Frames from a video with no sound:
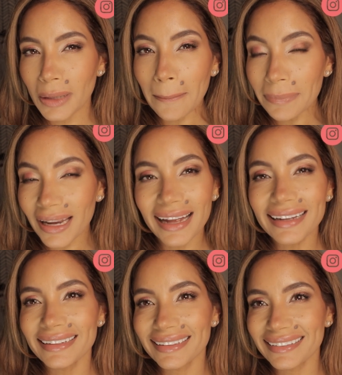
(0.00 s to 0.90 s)

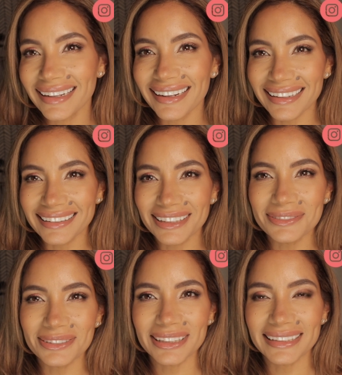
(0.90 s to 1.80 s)
applying
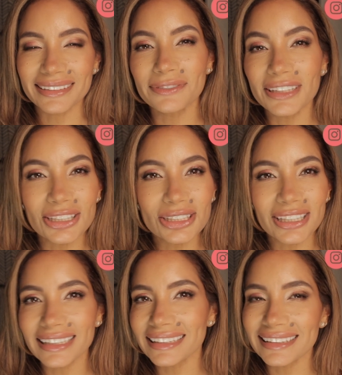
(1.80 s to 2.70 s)
different
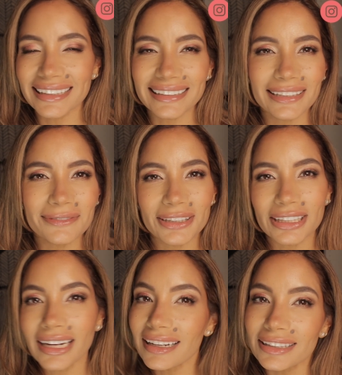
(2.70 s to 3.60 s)
finishes and different
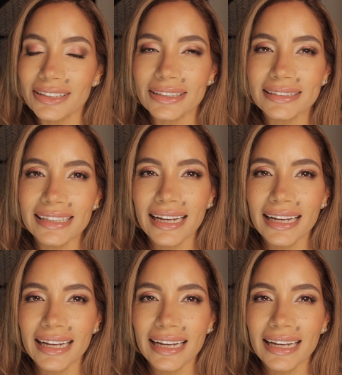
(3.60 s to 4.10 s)
colors.